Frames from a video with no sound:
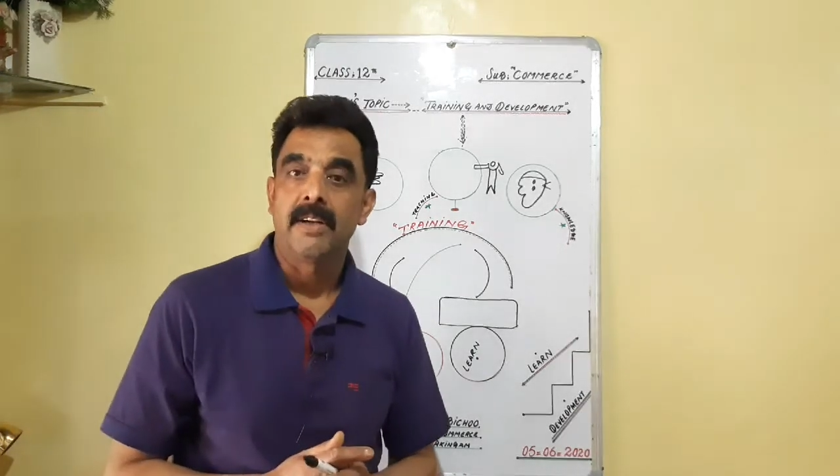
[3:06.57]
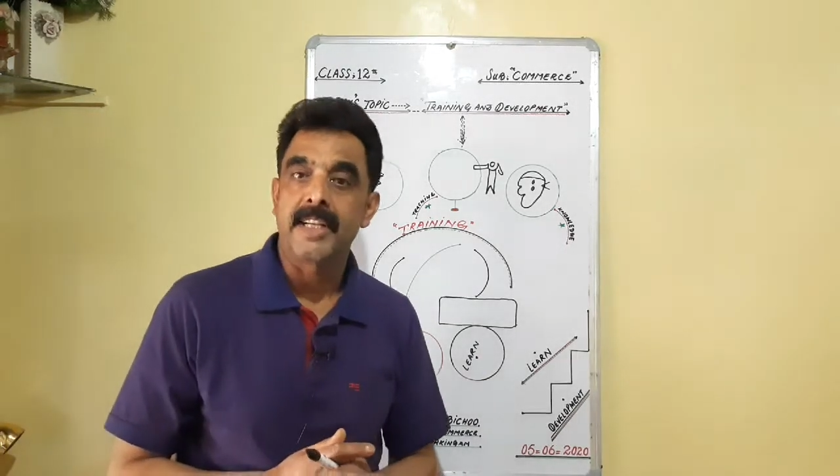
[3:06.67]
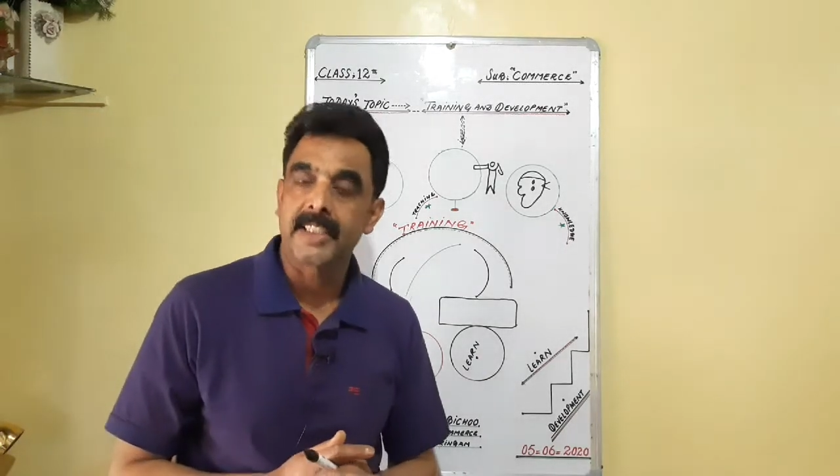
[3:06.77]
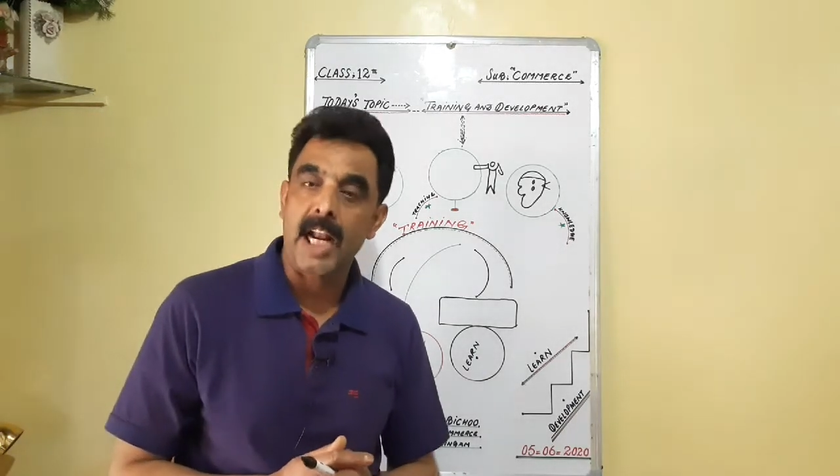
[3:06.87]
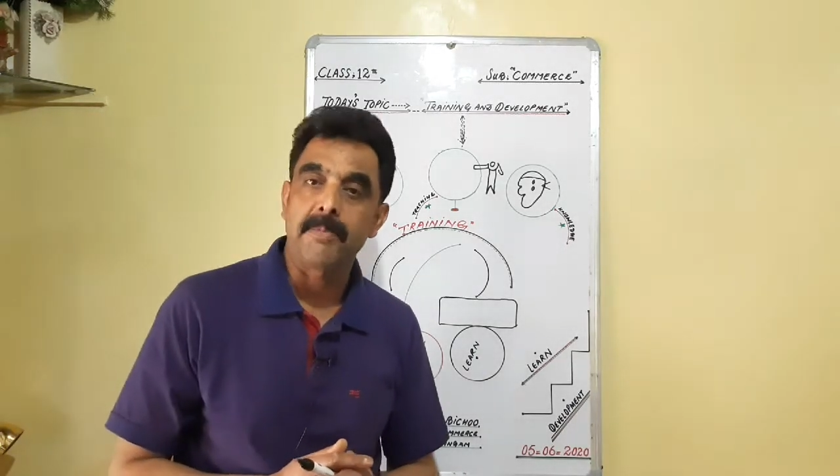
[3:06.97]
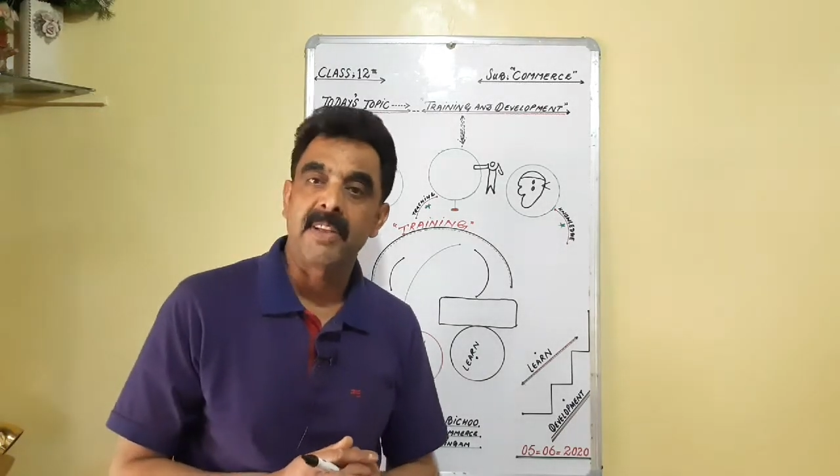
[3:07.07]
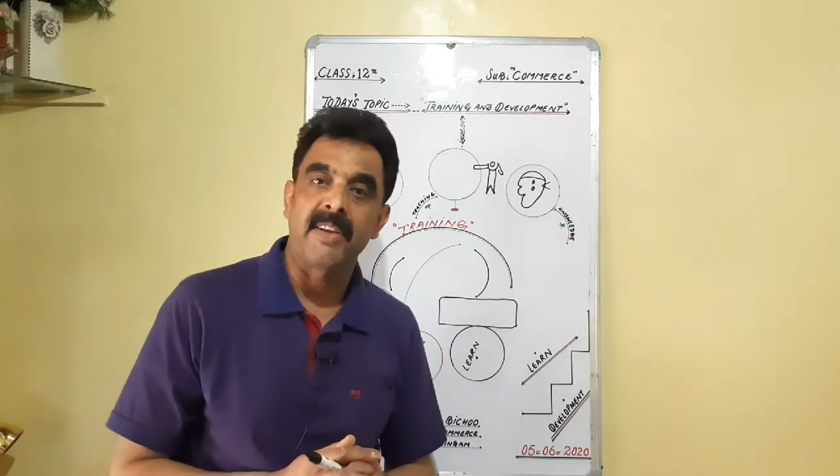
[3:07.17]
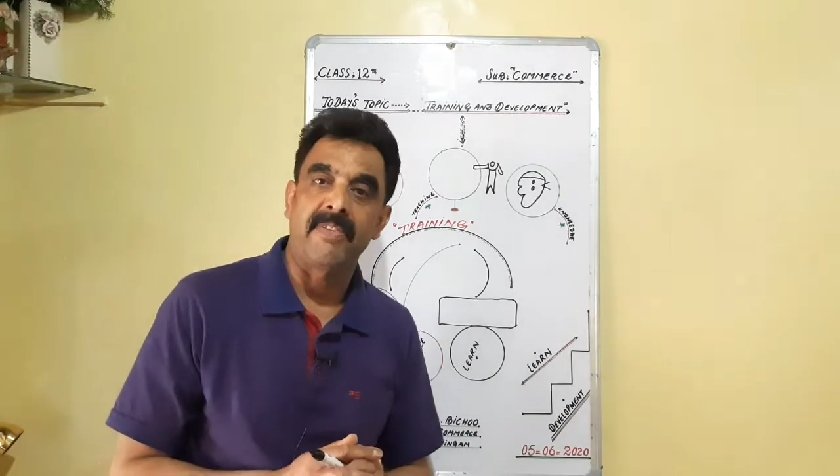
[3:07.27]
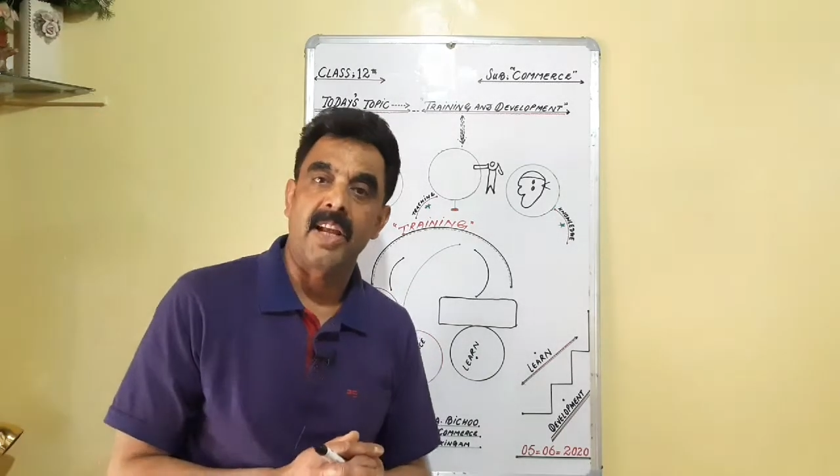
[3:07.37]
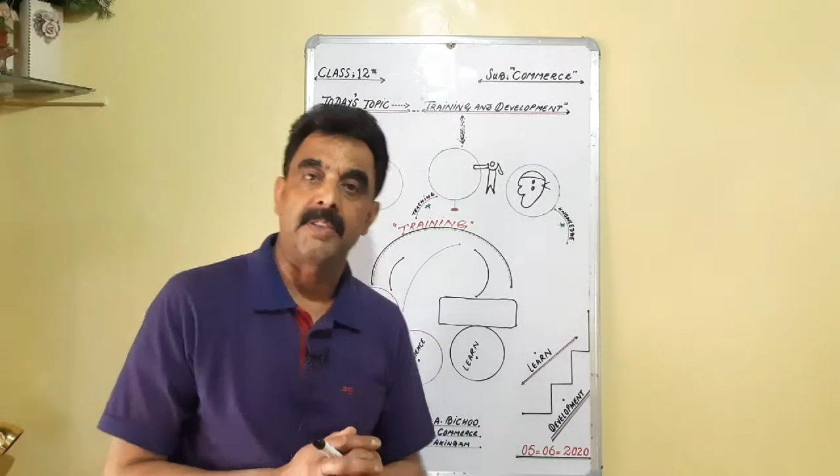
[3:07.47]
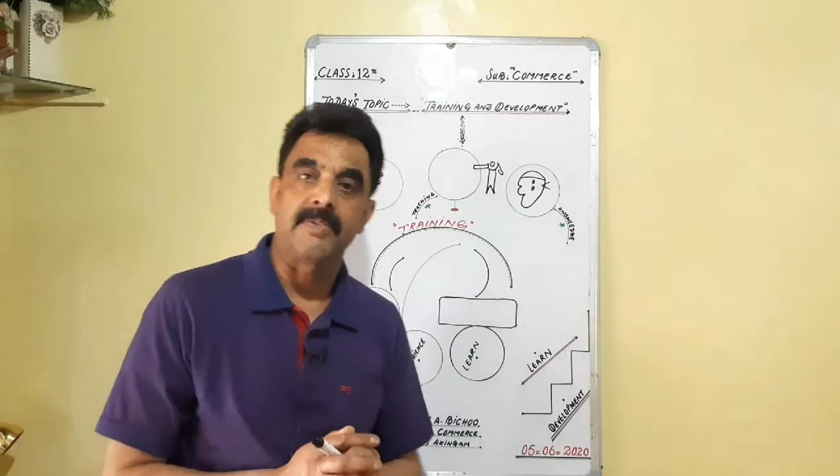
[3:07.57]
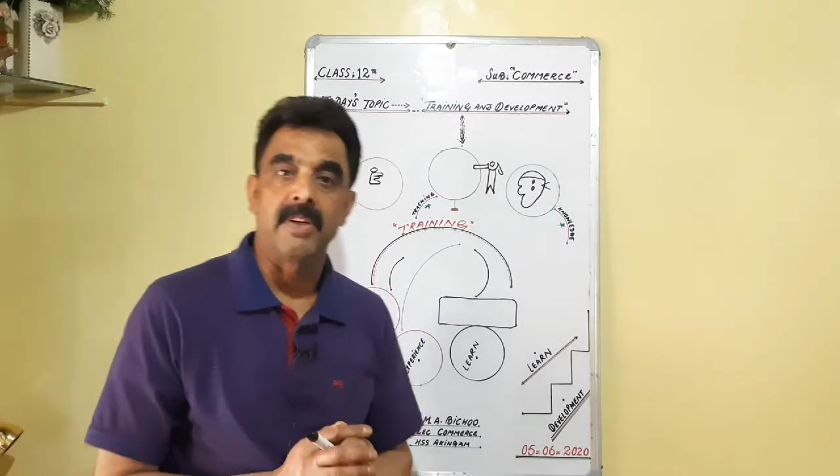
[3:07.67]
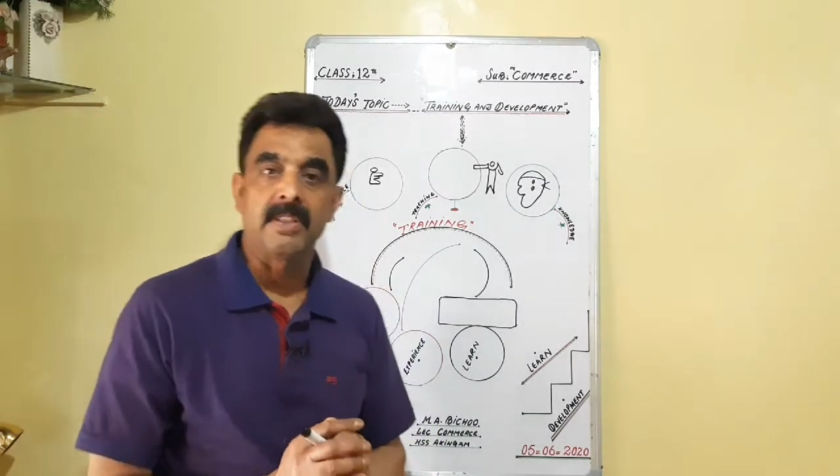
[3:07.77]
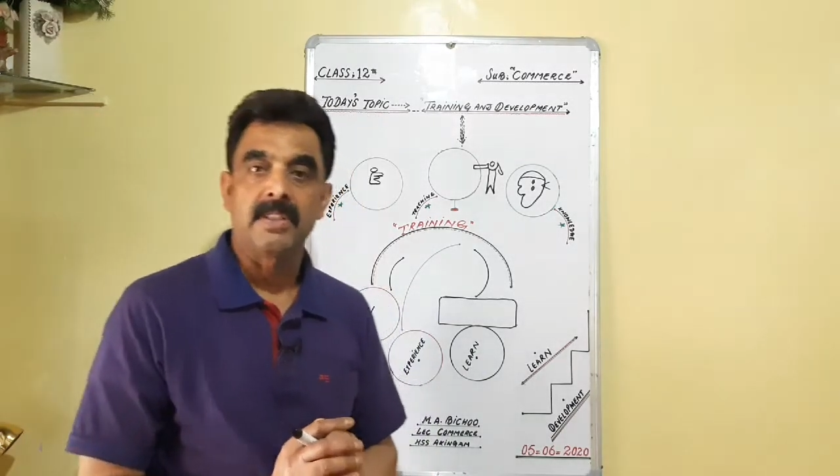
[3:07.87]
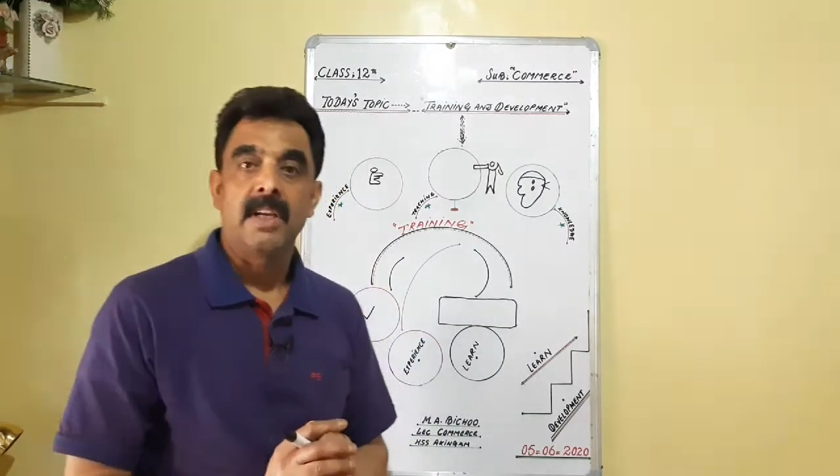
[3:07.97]
described by the
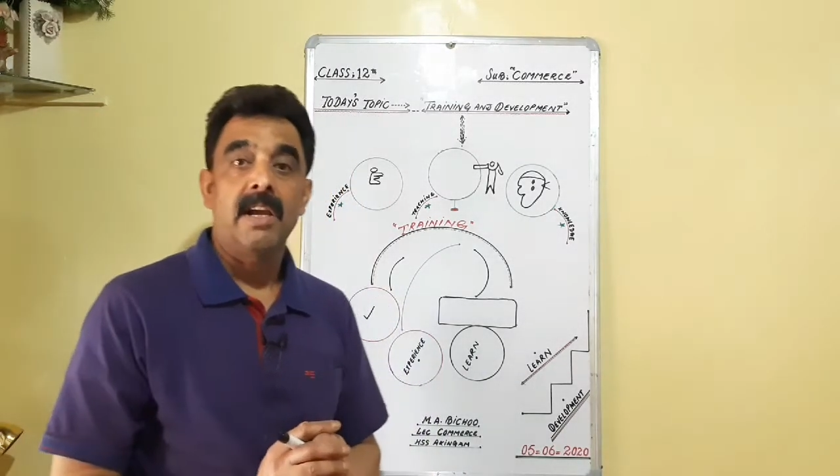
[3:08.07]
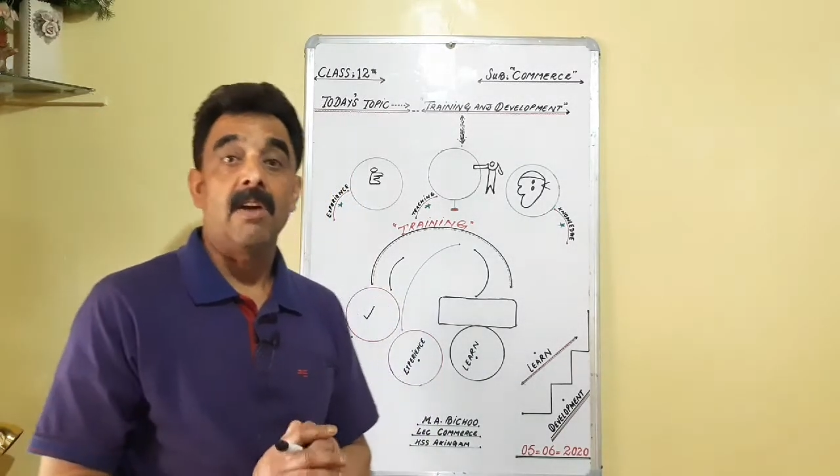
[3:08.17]
philosophers